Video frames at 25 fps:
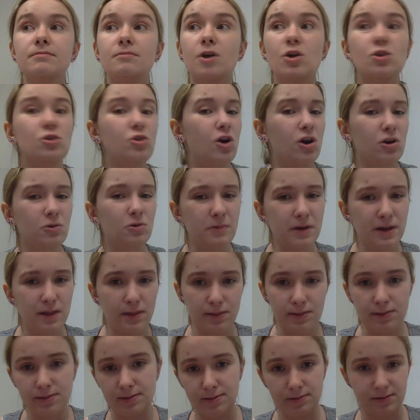along
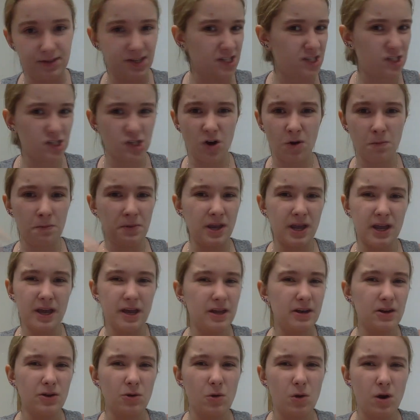with
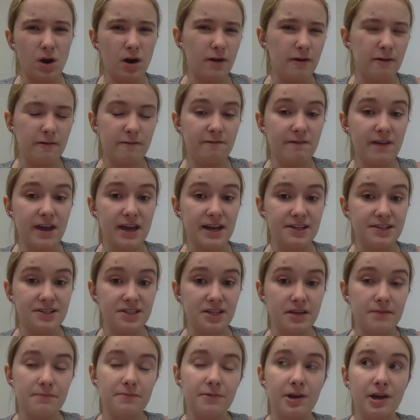dystopian or
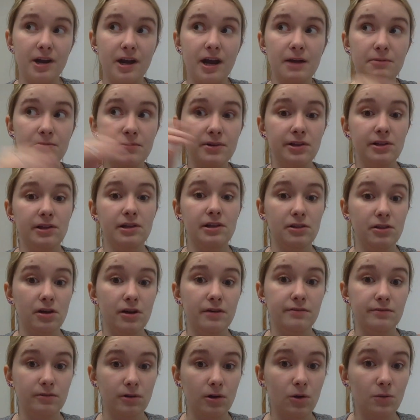fantasy, but I really
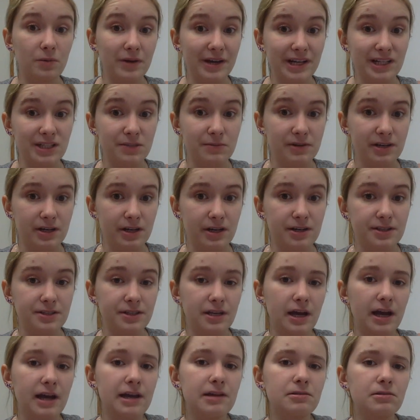loved romance because
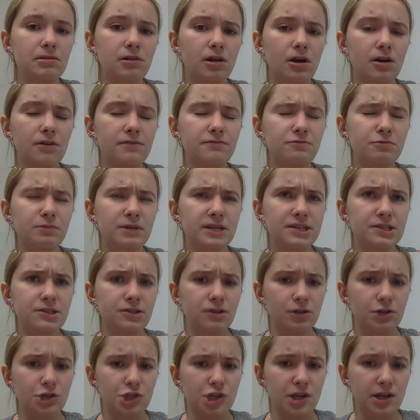I loved
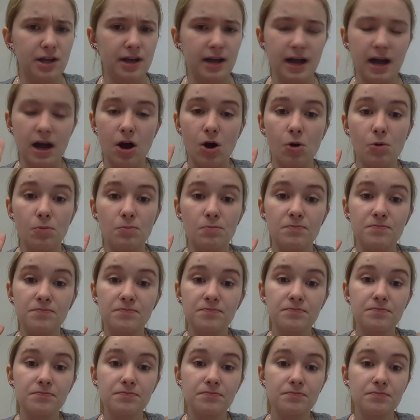researching how
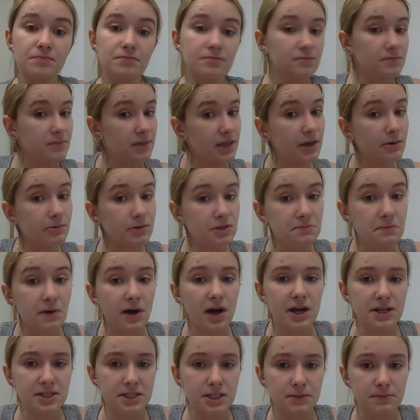it was
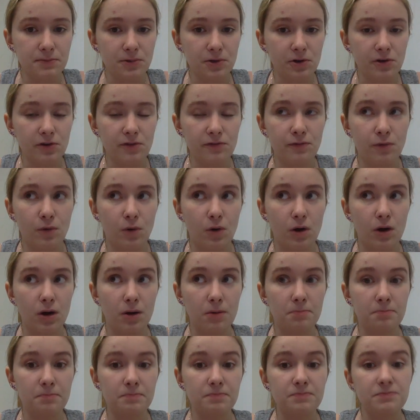possible
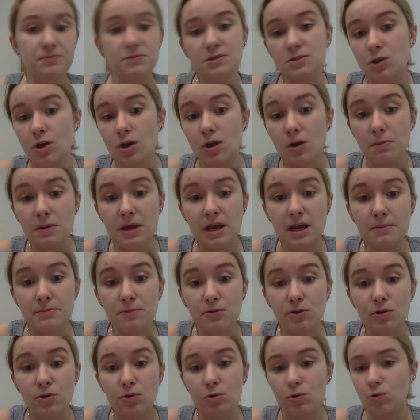for two
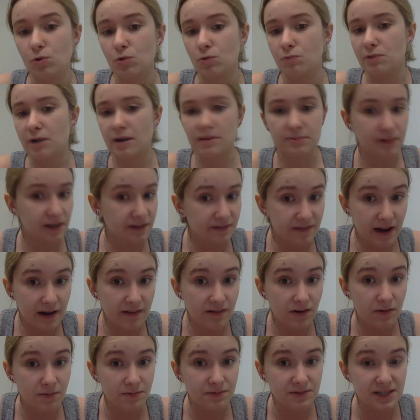people who probably
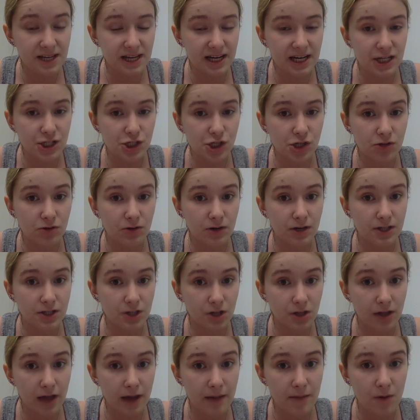never seen each other
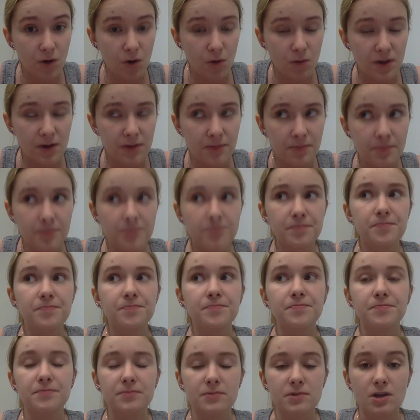until that moment
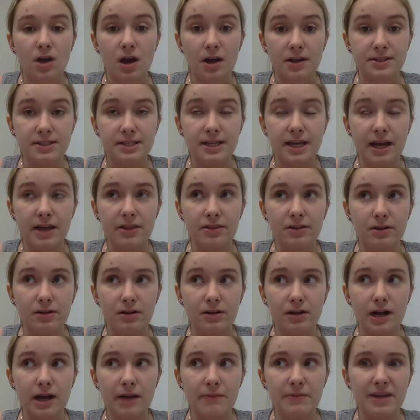got
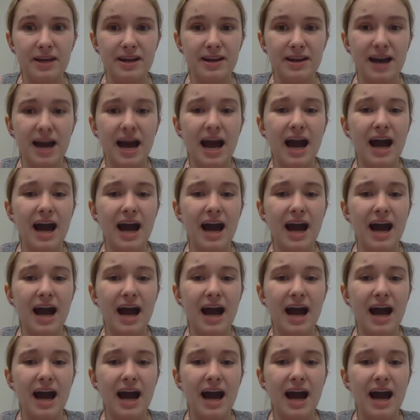together. I mean,